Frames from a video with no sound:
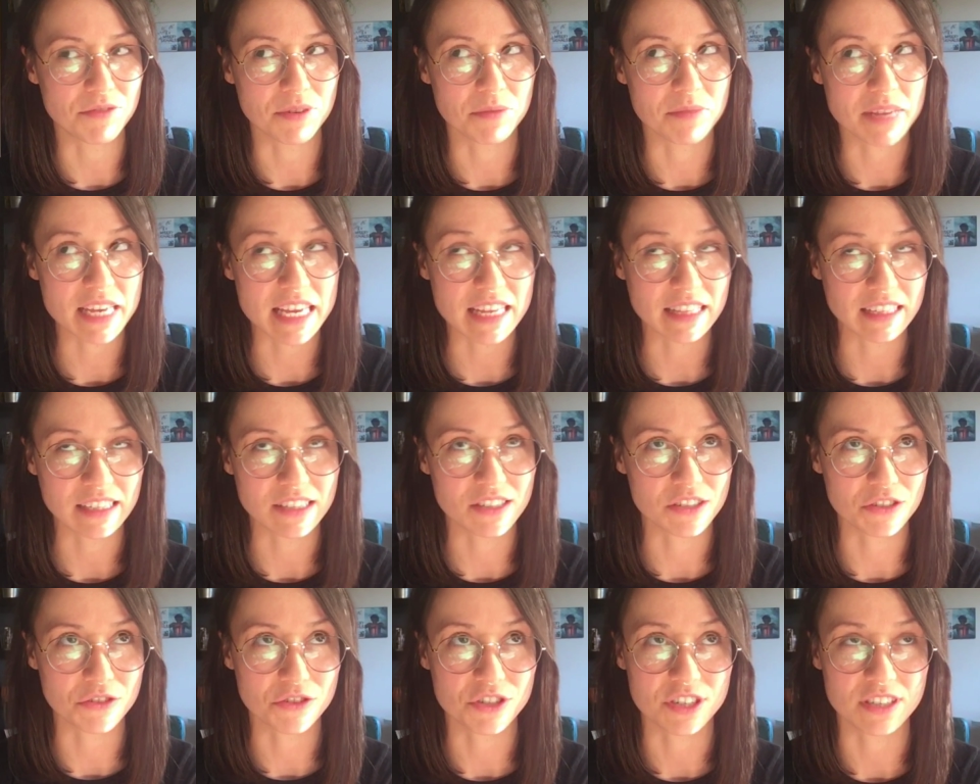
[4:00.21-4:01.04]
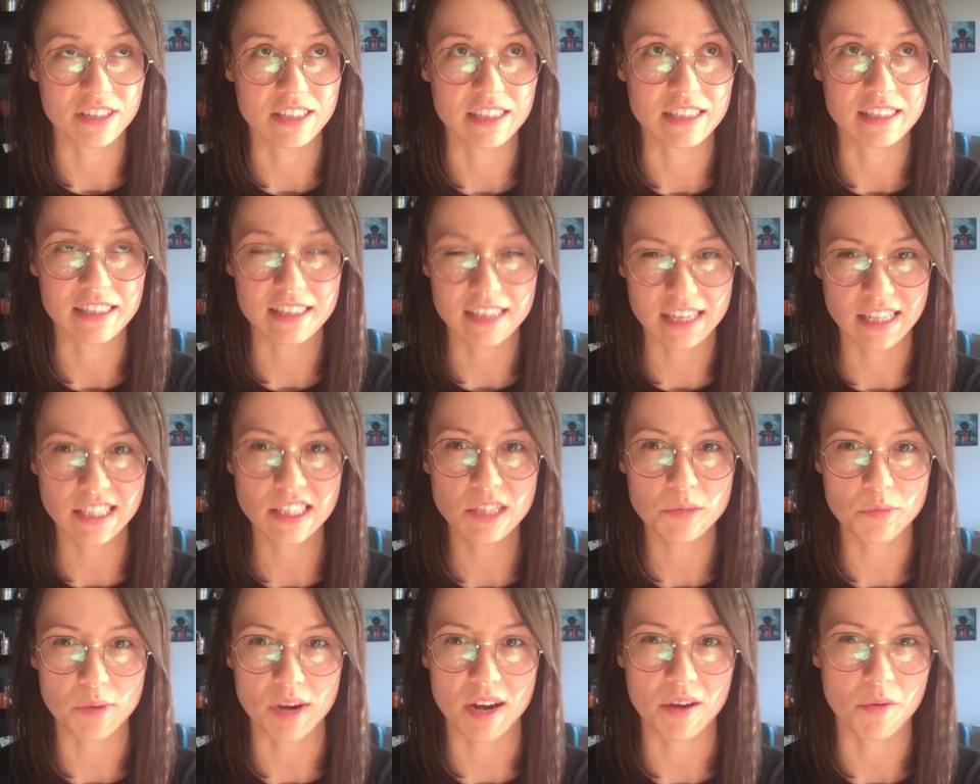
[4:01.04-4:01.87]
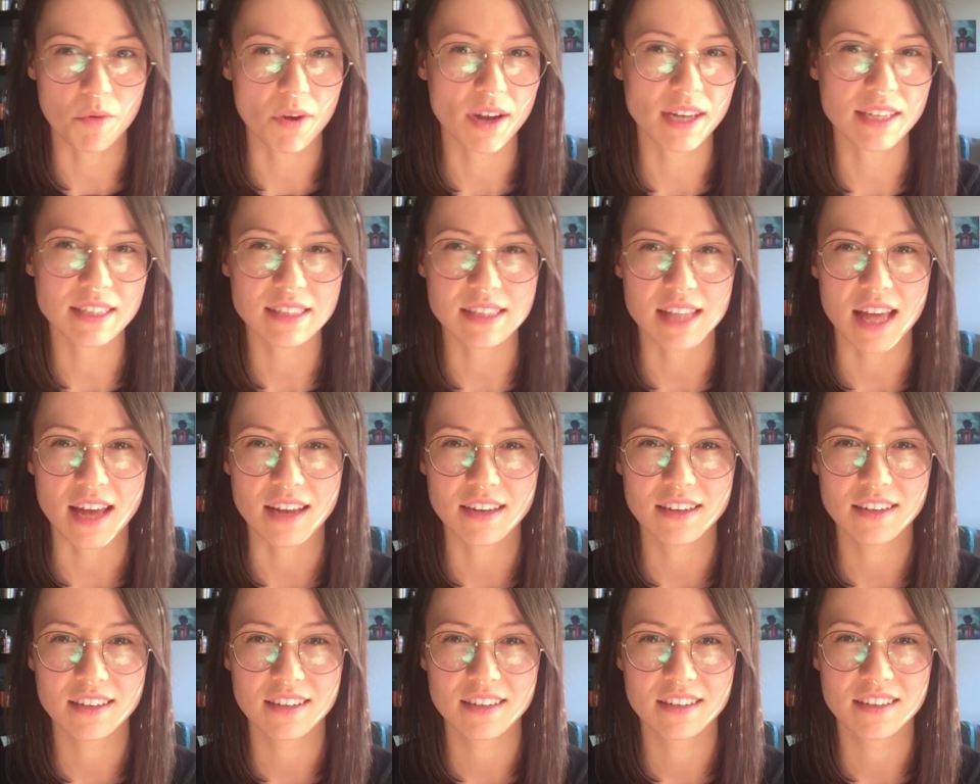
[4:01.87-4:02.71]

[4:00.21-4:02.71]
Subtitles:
from Healing Solution to Skin Spray. Why is that?